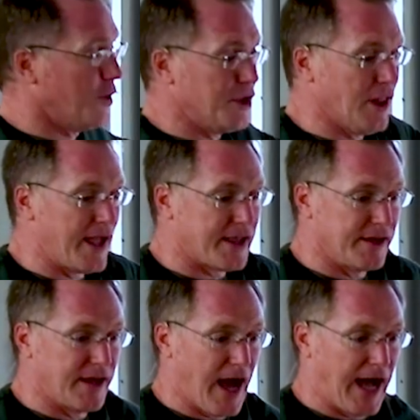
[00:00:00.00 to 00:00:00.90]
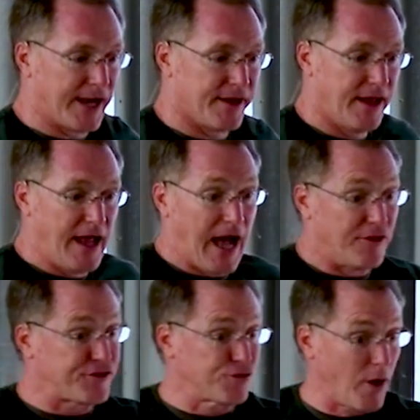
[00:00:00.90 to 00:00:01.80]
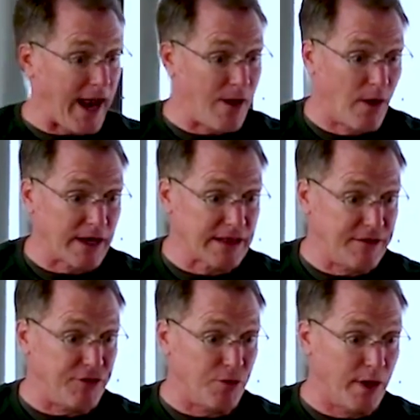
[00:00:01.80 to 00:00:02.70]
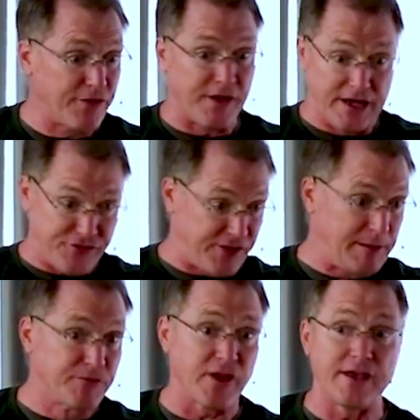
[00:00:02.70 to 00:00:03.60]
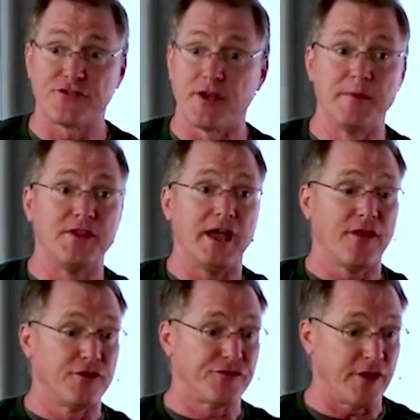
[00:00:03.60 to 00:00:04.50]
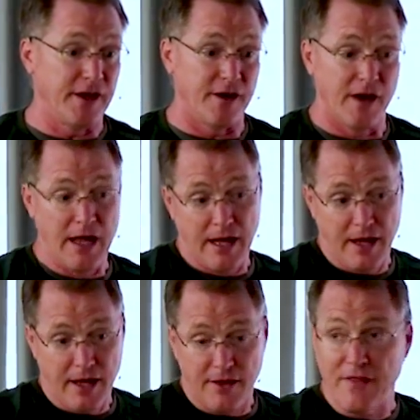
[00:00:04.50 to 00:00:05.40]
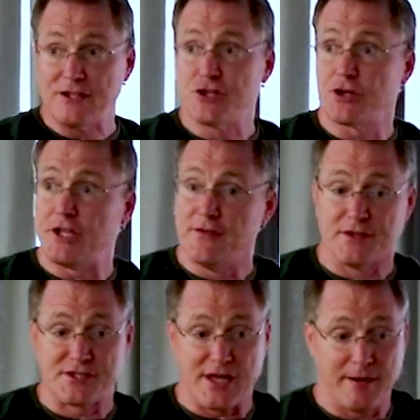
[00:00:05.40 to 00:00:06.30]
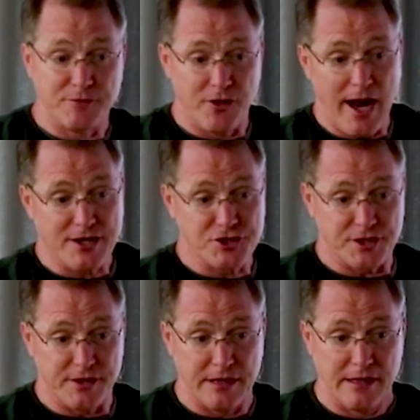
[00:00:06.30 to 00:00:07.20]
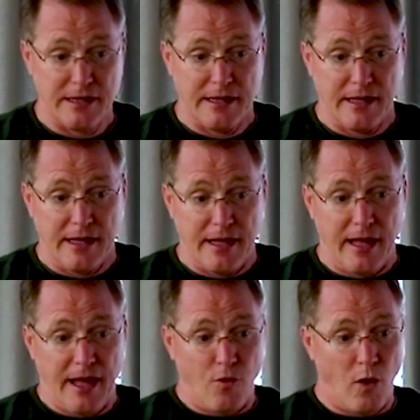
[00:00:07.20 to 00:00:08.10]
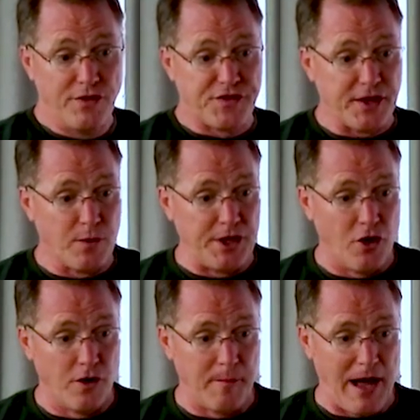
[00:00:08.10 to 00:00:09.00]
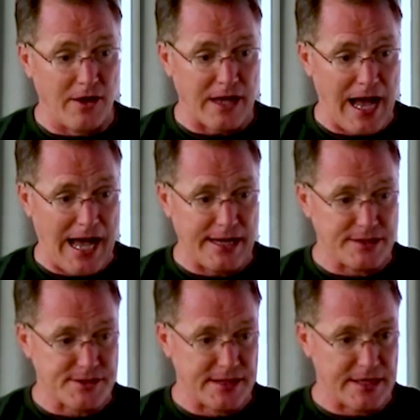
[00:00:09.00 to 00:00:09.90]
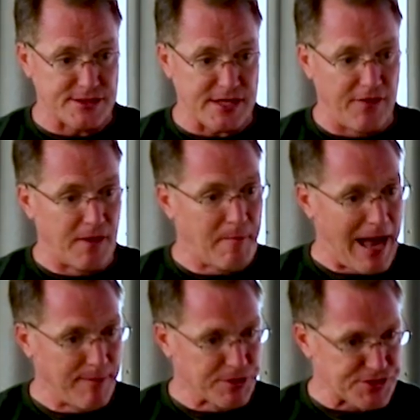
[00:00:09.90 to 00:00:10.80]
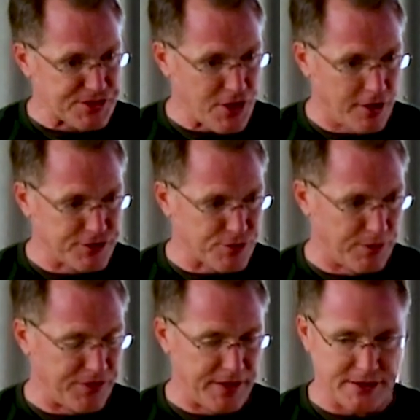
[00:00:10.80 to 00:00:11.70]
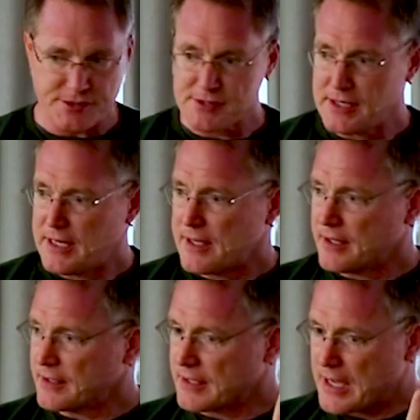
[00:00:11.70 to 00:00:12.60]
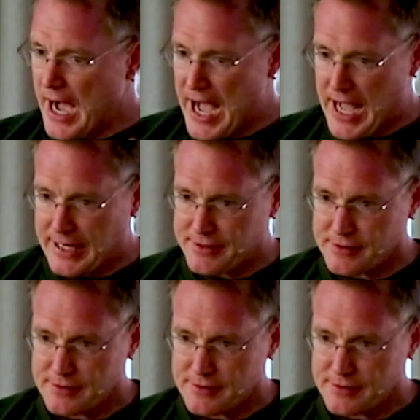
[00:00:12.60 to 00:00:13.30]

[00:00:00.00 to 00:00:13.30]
will you liken God? Uh, this is what I want to leave you with, and it seems like some of the others here, they took you in the same direction. One thing we know about God is this, and the Bible starts with this God